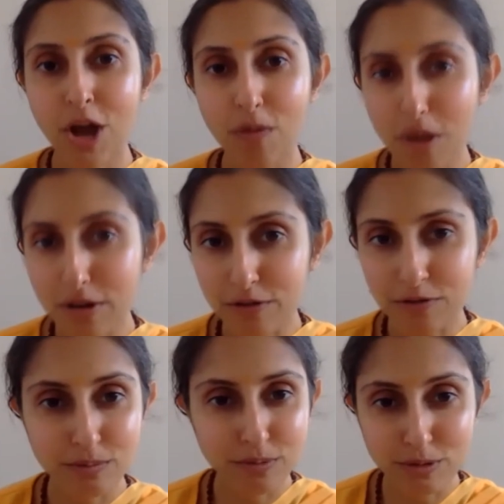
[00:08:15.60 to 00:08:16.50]

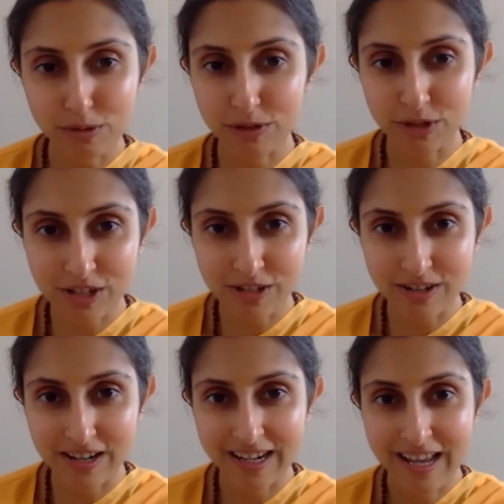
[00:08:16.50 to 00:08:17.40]
wonderful, beautiful
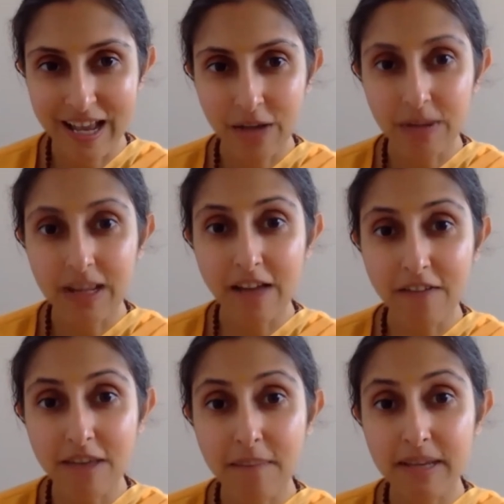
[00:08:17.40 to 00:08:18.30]
children. We love
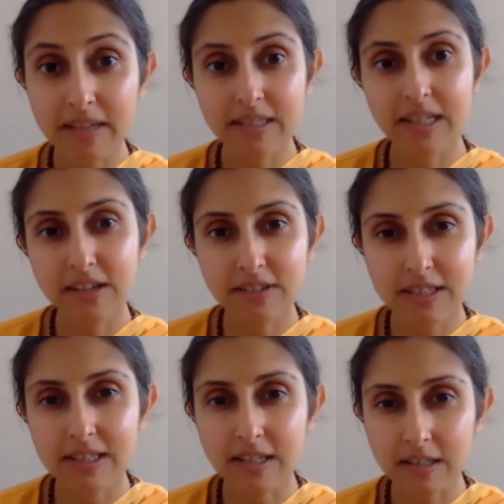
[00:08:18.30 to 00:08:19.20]
them because they give us
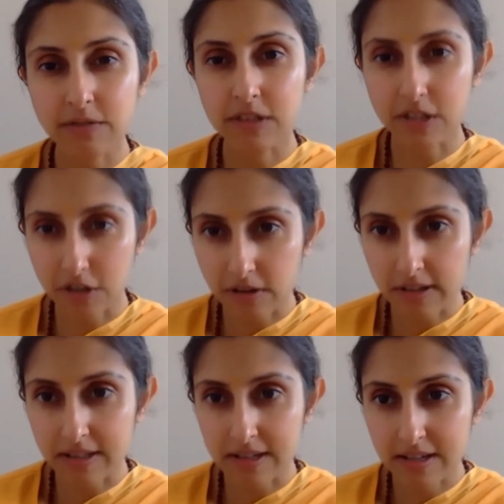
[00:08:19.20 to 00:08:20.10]
a sense of
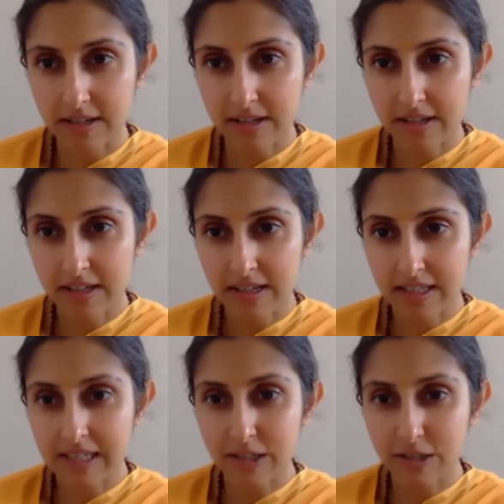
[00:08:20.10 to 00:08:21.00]
security, a
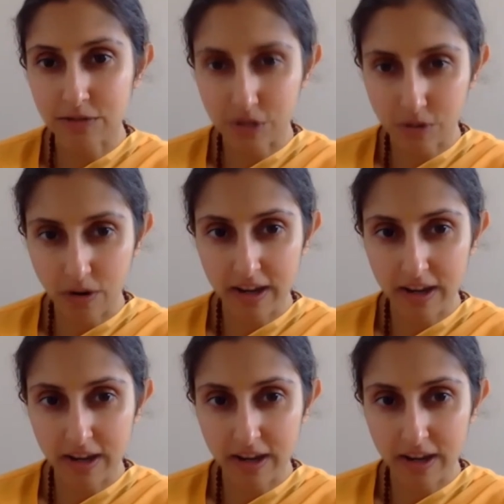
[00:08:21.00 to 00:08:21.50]
sense of joy.